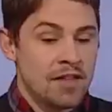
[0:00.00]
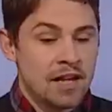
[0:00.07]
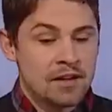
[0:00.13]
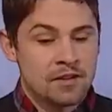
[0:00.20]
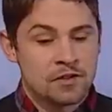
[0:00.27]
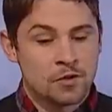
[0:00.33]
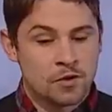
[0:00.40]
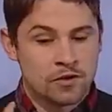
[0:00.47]

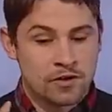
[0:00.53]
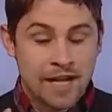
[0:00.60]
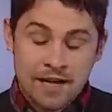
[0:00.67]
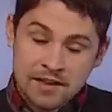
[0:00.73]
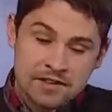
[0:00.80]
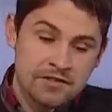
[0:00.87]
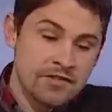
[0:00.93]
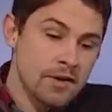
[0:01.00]
that sort of, and
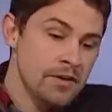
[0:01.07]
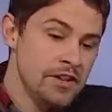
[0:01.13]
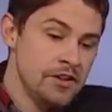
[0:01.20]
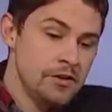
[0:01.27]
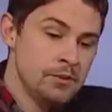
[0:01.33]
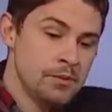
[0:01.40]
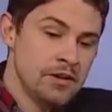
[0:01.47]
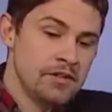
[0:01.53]
it's a very
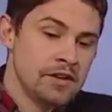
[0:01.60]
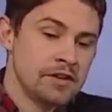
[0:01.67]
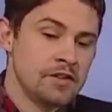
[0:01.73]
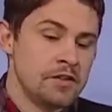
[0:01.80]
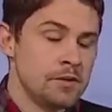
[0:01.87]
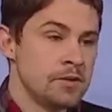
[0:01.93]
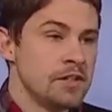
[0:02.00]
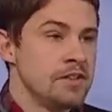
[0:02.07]
human thing to
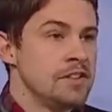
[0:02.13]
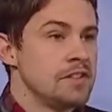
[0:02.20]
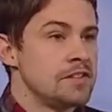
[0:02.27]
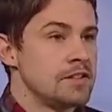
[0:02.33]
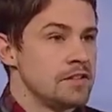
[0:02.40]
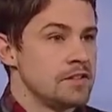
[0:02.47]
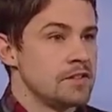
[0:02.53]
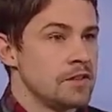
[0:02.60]
do to
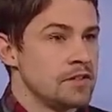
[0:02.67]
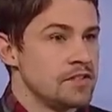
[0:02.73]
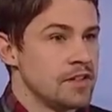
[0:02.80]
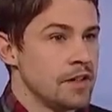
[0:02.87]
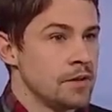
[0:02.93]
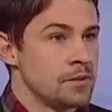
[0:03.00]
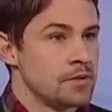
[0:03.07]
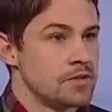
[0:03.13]
distance
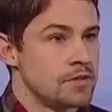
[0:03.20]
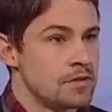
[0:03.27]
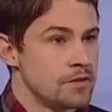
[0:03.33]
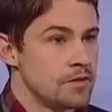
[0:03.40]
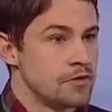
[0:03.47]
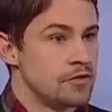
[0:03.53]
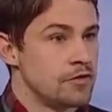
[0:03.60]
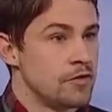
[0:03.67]
ourselves
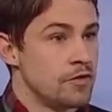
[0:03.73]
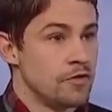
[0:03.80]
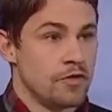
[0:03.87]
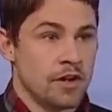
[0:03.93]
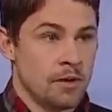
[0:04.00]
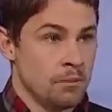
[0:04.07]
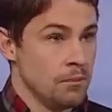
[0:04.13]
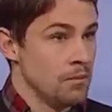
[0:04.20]
mm.
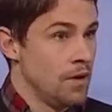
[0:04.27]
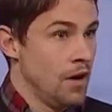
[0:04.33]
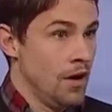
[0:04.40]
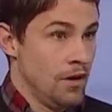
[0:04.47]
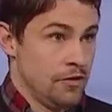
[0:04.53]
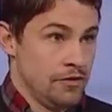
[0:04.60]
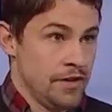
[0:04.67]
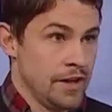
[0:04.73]
from
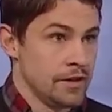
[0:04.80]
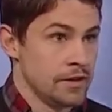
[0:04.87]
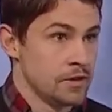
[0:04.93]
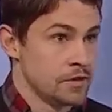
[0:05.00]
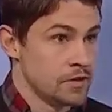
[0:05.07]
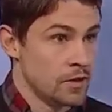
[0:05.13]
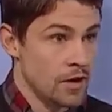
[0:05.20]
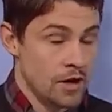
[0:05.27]
our
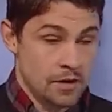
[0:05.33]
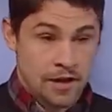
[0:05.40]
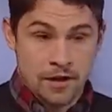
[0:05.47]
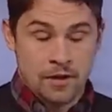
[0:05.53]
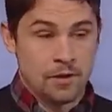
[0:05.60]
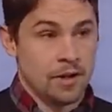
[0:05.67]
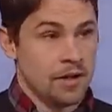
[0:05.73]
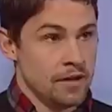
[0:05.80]
failures or our, you
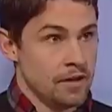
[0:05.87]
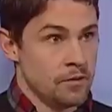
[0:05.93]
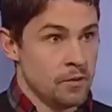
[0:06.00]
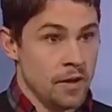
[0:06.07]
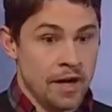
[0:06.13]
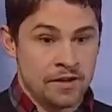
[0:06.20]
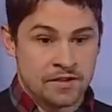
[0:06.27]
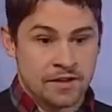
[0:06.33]
know,
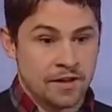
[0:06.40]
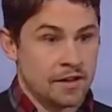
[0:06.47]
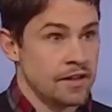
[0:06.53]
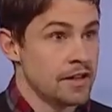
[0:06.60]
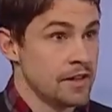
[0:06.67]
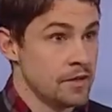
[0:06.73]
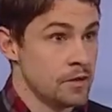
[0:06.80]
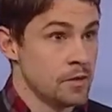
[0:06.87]
raising a
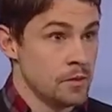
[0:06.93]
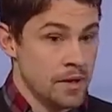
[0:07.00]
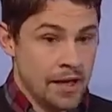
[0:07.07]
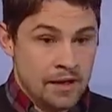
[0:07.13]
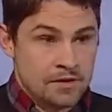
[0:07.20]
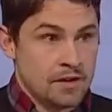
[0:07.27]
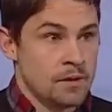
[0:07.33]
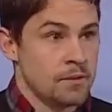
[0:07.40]
kid who
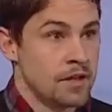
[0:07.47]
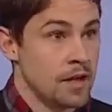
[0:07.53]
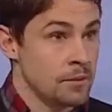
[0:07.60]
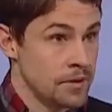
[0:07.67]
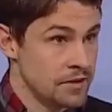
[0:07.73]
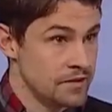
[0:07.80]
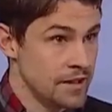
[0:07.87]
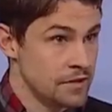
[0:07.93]
ends up
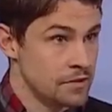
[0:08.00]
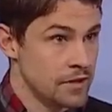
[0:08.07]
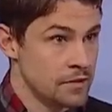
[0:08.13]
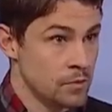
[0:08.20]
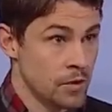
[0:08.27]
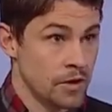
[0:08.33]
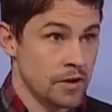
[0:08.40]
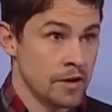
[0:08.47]
becoming a sex trade
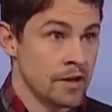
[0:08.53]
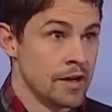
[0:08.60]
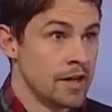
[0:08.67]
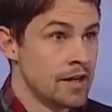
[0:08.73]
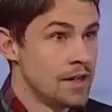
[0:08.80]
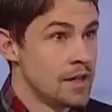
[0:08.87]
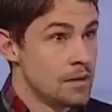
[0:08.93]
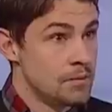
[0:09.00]
worker.
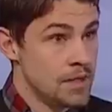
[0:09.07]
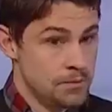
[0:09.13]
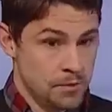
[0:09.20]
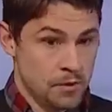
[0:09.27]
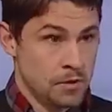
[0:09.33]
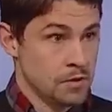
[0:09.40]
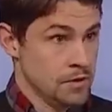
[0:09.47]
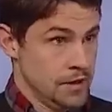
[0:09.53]

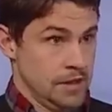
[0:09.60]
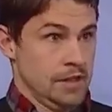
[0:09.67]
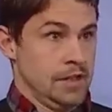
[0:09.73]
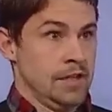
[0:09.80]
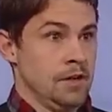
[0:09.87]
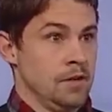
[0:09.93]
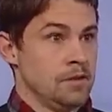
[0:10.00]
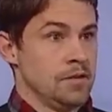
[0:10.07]
People,
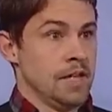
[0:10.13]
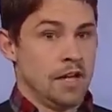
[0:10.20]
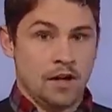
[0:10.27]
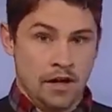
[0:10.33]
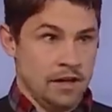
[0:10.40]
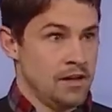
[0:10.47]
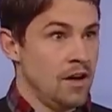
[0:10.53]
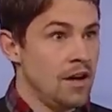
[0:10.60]
you know, they
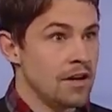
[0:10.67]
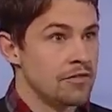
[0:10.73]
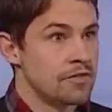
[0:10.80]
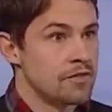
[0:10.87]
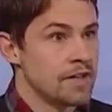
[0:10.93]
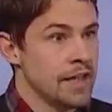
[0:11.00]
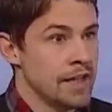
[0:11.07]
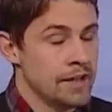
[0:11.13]
cut it off,
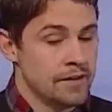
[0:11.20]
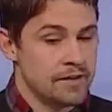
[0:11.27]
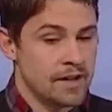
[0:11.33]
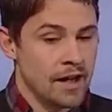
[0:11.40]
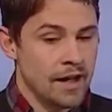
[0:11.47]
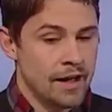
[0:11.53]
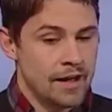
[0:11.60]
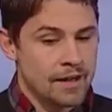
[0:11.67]
and
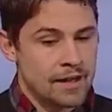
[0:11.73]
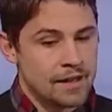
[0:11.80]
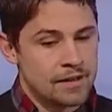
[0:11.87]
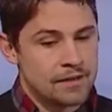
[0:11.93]
yes. uh,